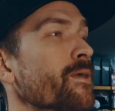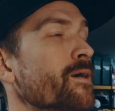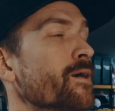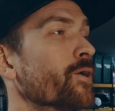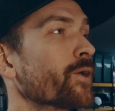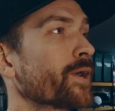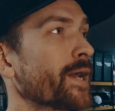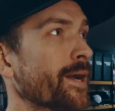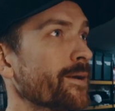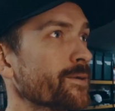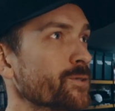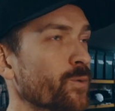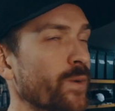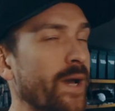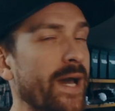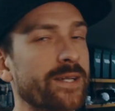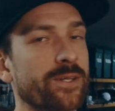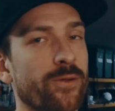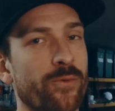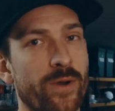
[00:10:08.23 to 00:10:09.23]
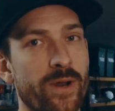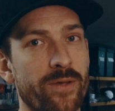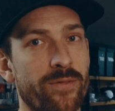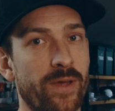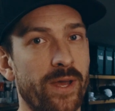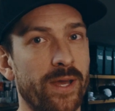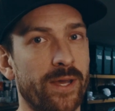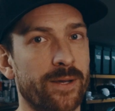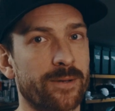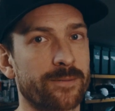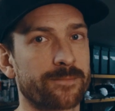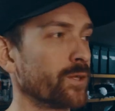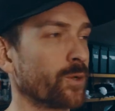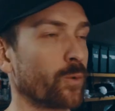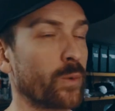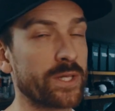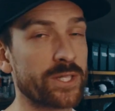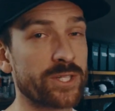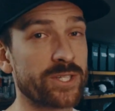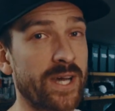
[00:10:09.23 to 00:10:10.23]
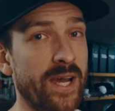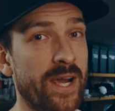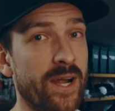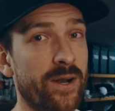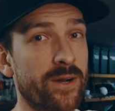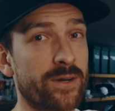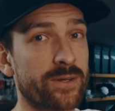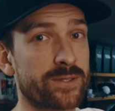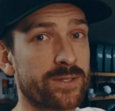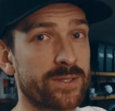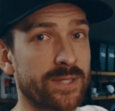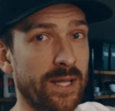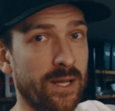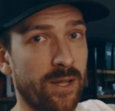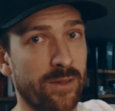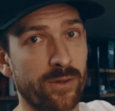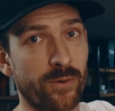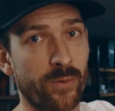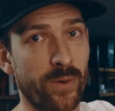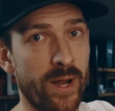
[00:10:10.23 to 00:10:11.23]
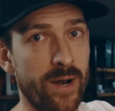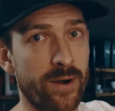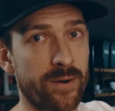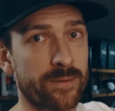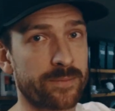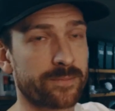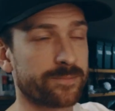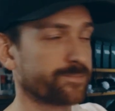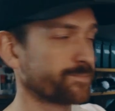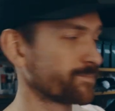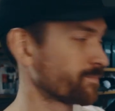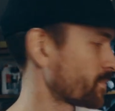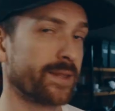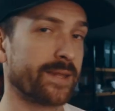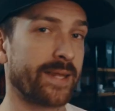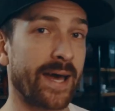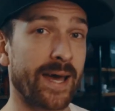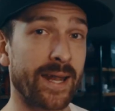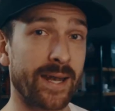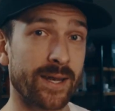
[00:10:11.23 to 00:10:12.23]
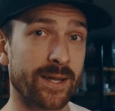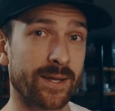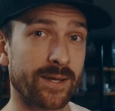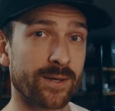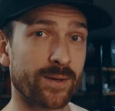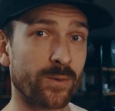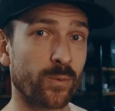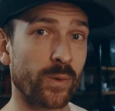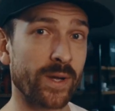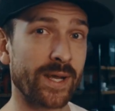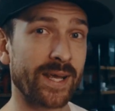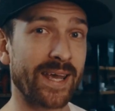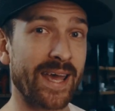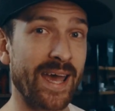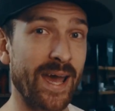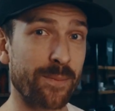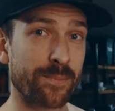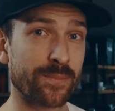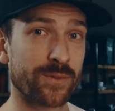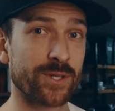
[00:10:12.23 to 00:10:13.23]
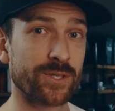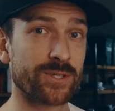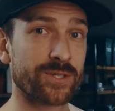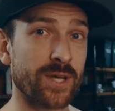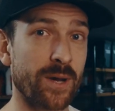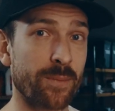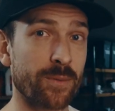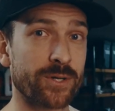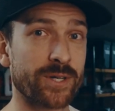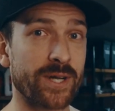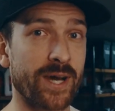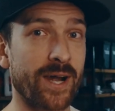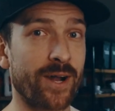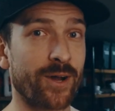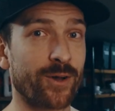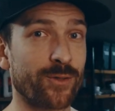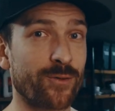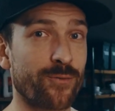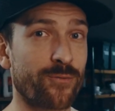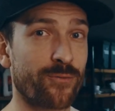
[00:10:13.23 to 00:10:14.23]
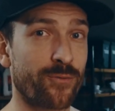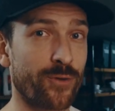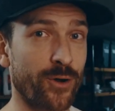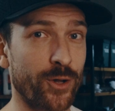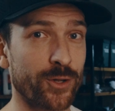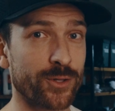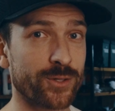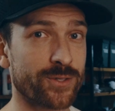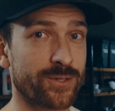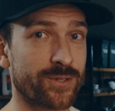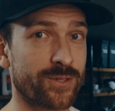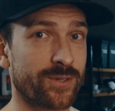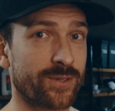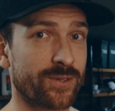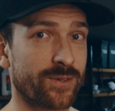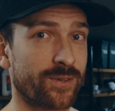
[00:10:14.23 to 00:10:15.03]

Okay, so we had to rethink. The winter tire still on the rear. Then we kept the summer tire on the front